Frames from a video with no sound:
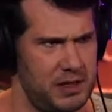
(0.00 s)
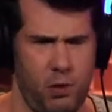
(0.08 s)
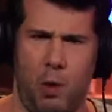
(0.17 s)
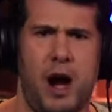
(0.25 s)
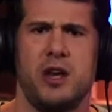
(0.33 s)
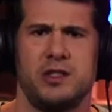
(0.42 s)
they said,
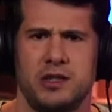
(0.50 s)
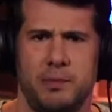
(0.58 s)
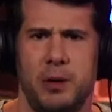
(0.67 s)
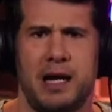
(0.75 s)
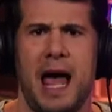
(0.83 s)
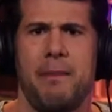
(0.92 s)
well, why are you saying
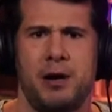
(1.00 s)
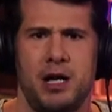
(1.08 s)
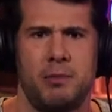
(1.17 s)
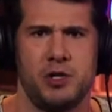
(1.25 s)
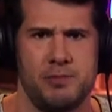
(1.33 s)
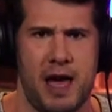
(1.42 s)
the per capita
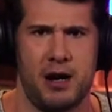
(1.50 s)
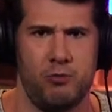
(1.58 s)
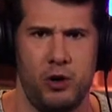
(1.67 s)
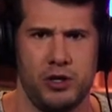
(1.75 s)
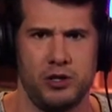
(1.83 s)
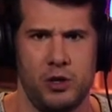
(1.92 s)
numbers matter
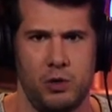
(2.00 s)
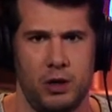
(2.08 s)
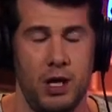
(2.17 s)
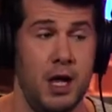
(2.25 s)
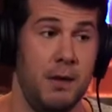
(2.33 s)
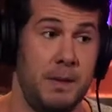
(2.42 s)
more than total?